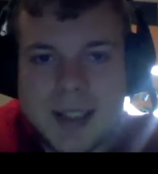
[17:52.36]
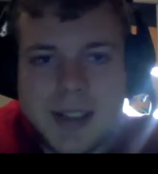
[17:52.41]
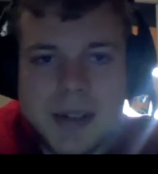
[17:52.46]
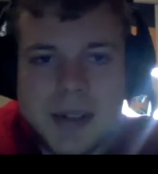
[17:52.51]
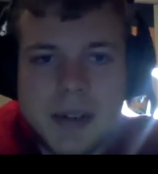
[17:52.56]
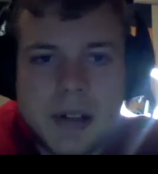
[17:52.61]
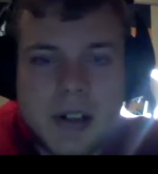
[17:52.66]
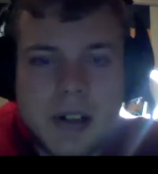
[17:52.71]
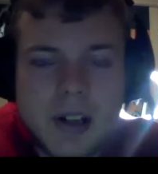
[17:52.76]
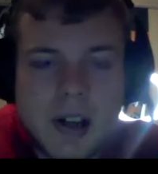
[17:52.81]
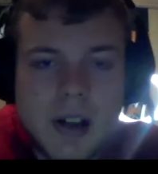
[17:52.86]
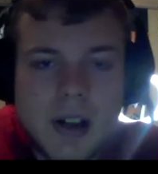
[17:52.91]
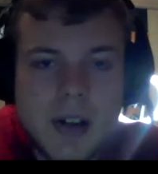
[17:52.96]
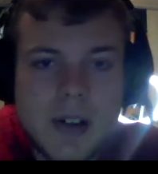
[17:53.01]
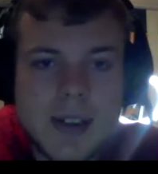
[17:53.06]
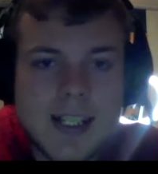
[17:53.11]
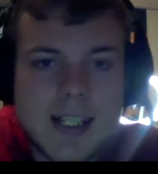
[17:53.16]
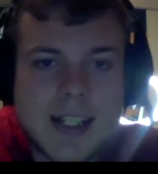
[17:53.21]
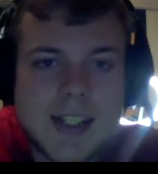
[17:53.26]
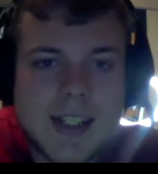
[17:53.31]

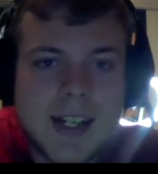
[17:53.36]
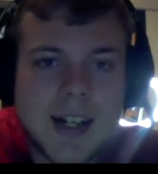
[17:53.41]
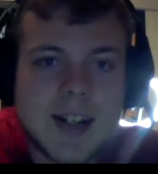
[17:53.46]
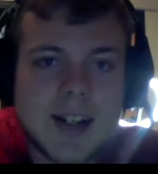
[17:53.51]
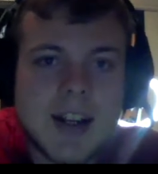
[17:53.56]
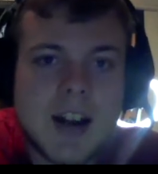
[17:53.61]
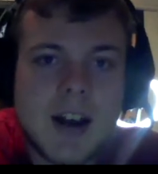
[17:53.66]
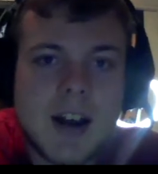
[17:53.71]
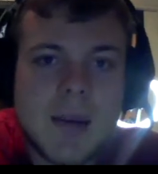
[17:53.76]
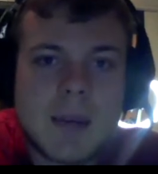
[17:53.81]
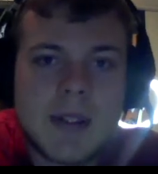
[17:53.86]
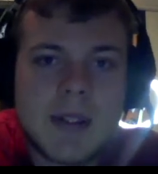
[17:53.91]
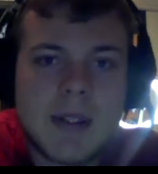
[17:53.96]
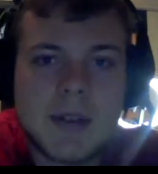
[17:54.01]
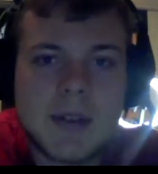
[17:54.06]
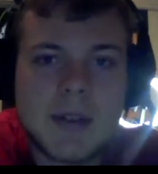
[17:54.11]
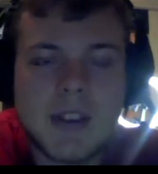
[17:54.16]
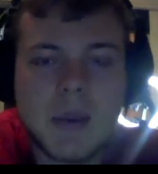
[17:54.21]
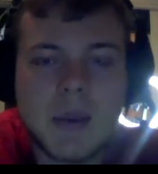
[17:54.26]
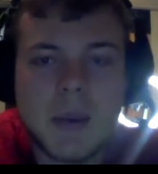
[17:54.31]
$200. I checked comps. There
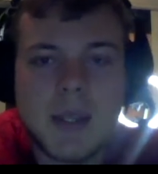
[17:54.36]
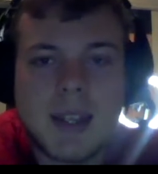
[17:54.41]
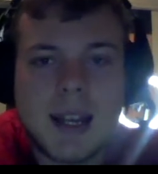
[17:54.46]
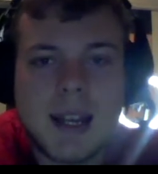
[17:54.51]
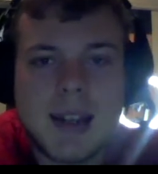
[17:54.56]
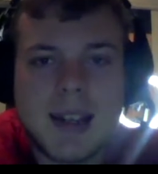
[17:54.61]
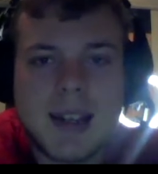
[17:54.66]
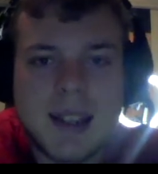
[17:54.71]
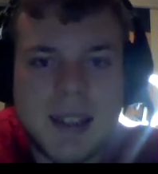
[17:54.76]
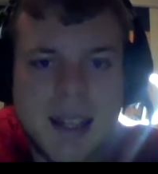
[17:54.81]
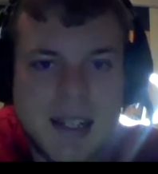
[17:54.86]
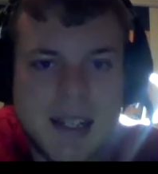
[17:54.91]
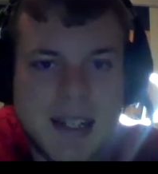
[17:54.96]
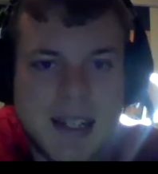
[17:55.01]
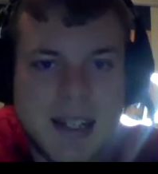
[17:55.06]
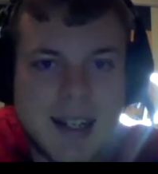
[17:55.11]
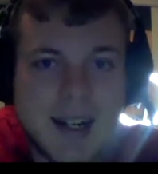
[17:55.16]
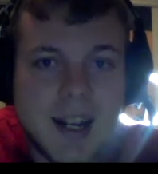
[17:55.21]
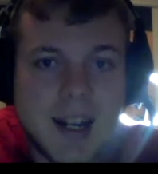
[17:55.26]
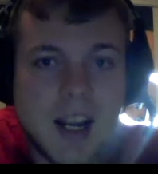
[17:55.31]
was three that day that ended
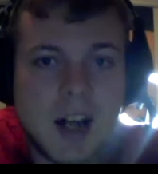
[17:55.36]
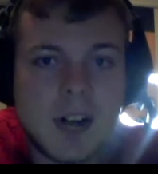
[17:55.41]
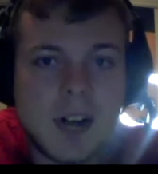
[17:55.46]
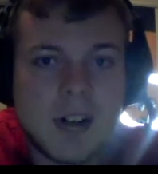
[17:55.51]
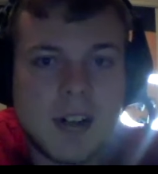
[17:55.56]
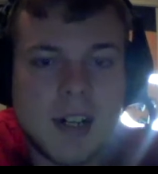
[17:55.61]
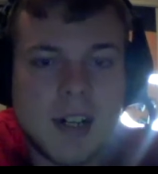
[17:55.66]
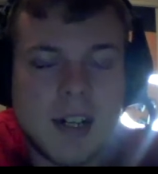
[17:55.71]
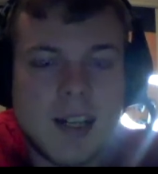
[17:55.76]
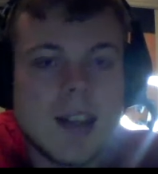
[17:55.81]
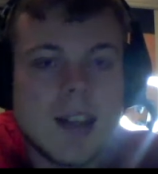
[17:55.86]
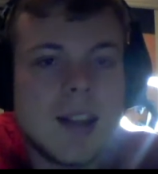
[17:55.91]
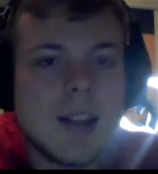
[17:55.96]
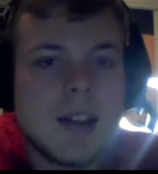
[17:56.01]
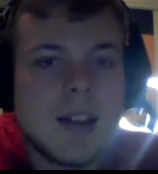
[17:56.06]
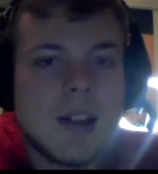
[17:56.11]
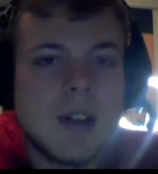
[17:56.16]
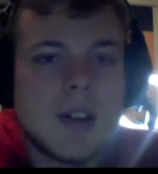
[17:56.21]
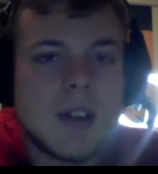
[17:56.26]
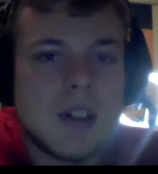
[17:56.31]
at 100. It
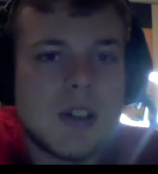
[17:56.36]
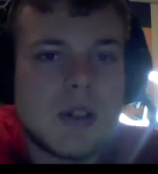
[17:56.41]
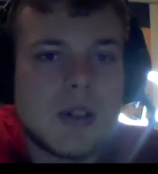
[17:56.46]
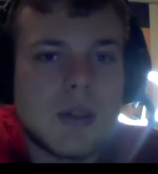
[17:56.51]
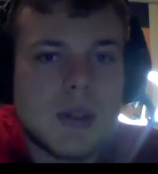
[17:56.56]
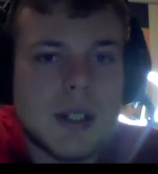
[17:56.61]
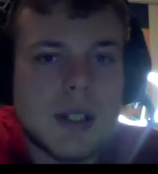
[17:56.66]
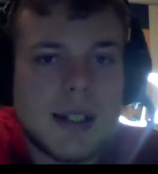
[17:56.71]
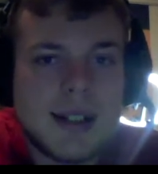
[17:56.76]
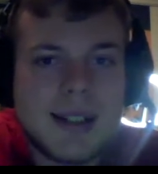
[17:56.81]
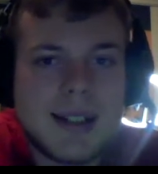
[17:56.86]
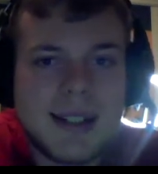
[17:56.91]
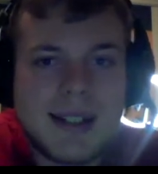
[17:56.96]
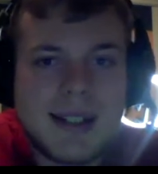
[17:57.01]
was a Jordan